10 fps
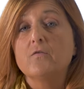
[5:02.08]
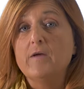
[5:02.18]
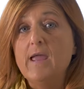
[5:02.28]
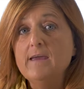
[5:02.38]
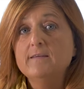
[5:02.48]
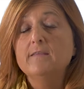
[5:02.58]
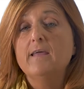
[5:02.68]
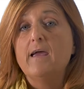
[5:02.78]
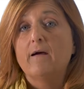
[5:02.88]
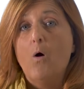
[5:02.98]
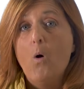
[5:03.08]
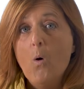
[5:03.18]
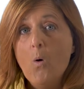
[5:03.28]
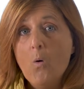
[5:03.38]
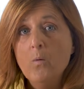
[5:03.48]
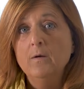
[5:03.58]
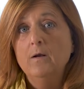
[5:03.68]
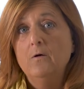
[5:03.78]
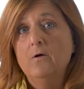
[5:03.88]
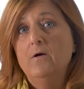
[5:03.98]
create their own
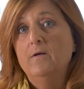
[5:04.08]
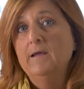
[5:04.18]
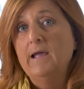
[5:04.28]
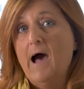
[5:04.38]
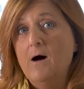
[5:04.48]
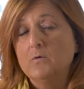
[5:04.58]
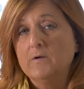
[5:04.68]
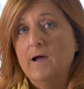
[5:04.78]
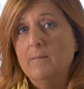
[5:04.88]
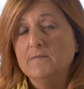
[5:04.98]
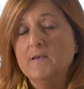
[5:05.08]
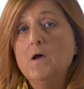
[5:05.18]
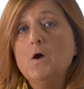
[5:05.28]
learning outcomes,